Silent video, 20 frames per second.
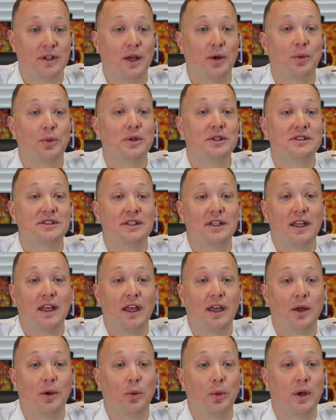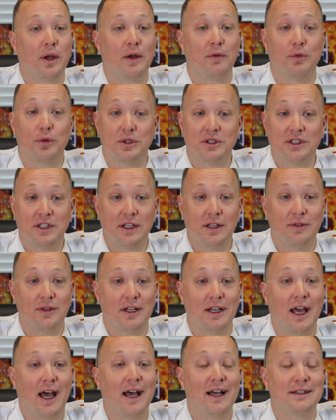that once again we have received
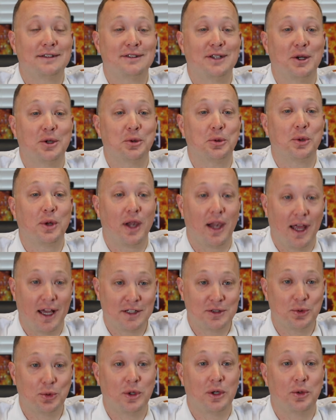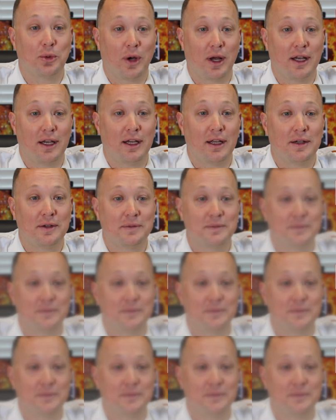an ISO Class 1 rating.